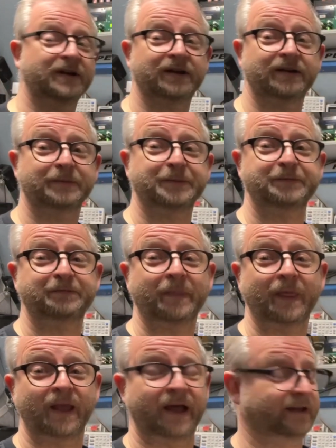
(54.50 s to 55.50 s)
uh,
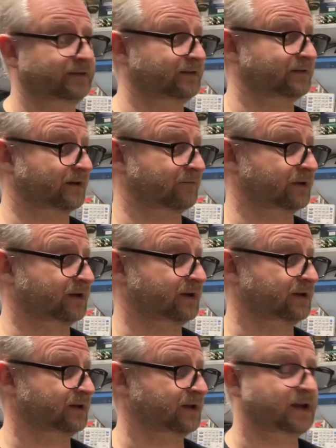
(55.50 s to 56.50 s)
eighty-seven
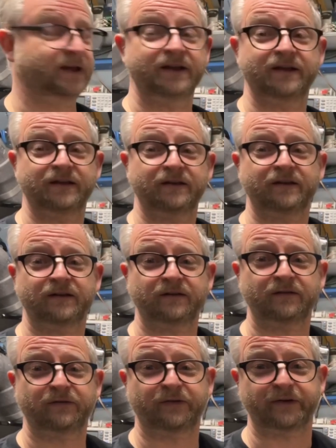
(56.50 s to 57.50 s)

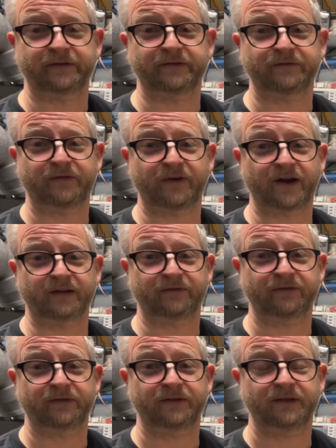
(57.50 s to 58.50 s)
version five.
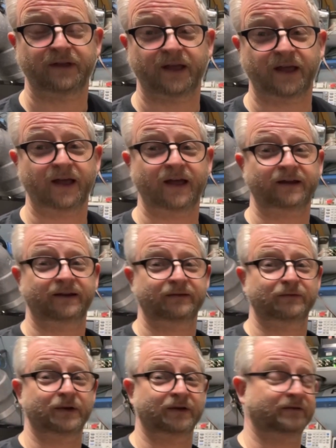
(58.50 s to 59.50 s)
Uh, this
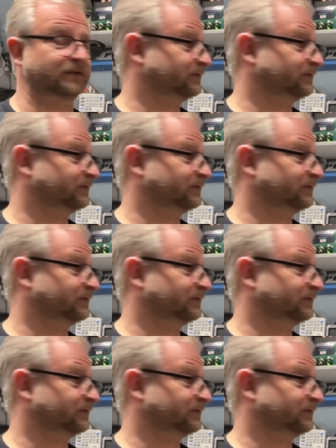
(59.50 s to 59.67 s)
one is